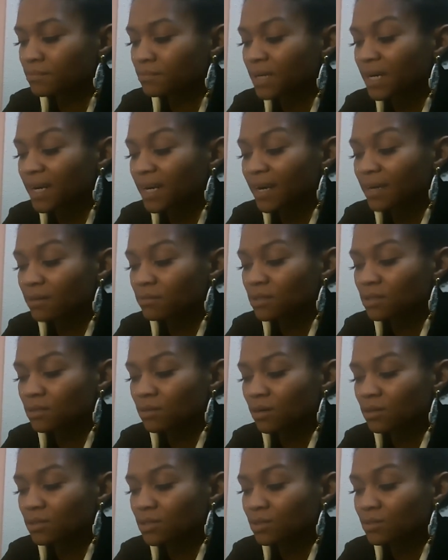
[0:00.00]
Perhaps you
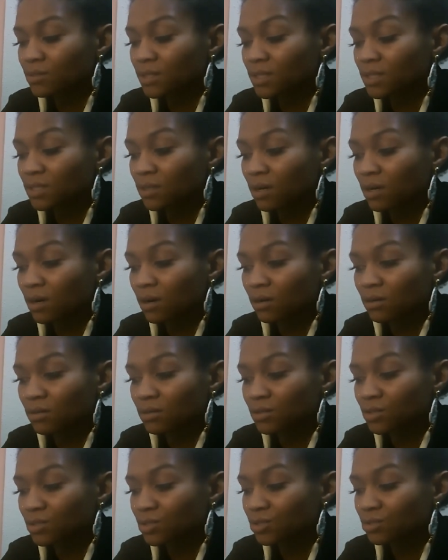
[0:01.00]
also need to call
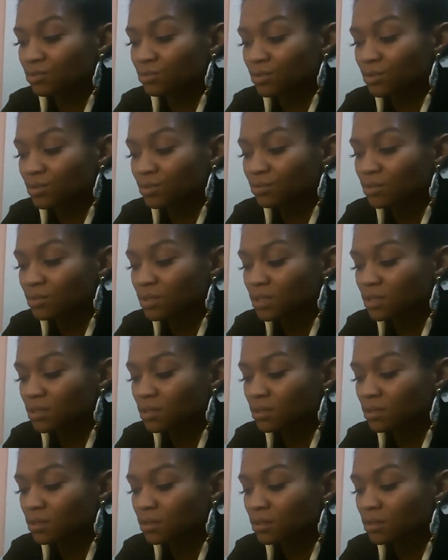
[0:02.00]
a truce